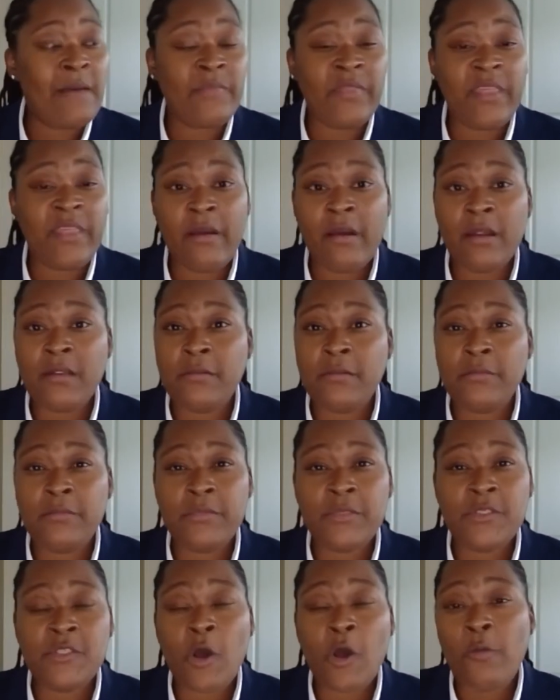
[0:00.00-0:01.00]
There are
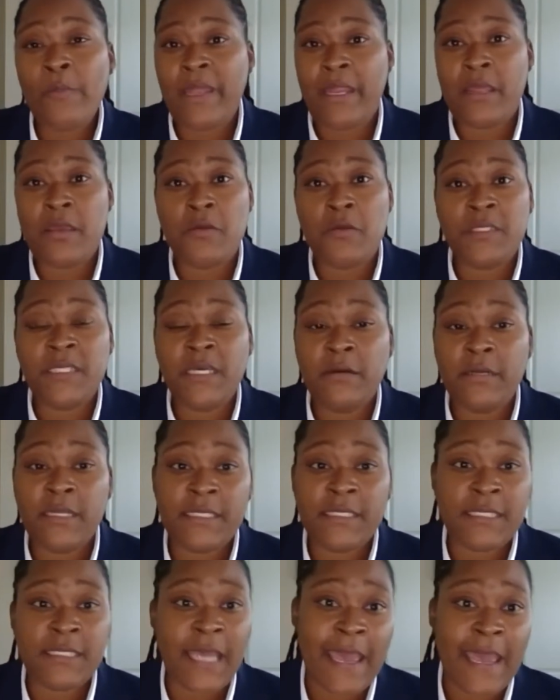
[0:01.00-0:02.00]
so many utility
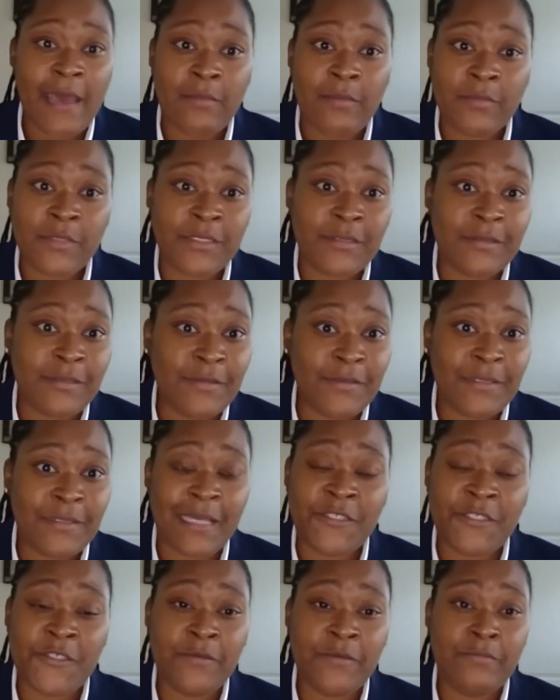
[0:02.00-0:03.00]
scams
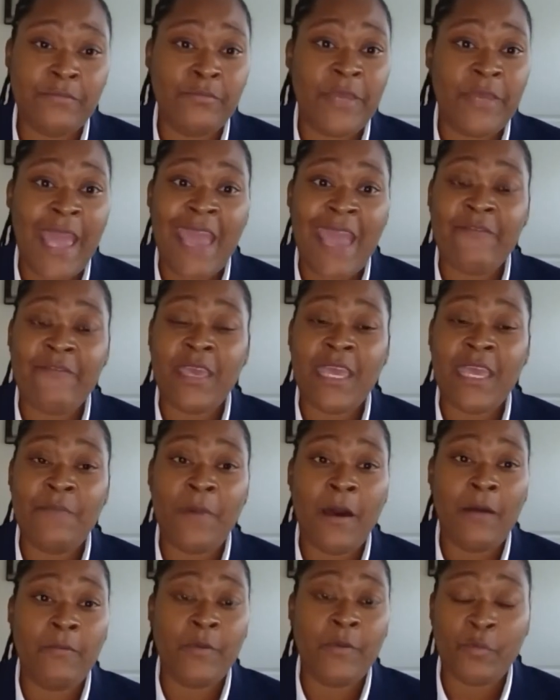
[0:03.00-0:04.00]
that you can't even keep
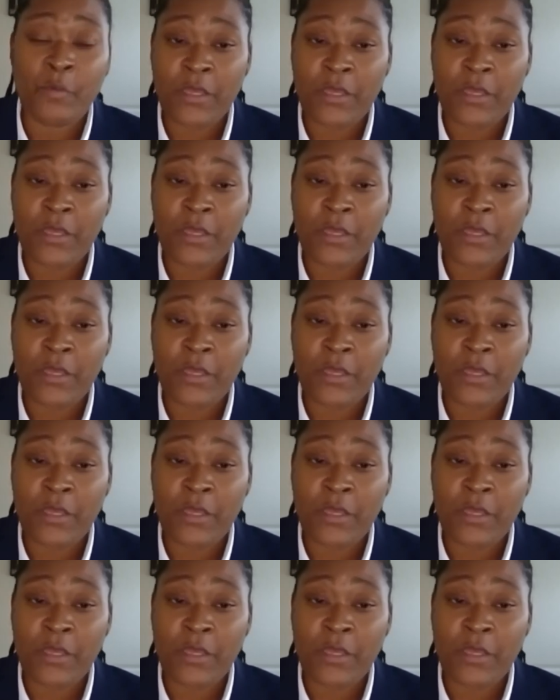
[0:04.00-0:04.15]
up with.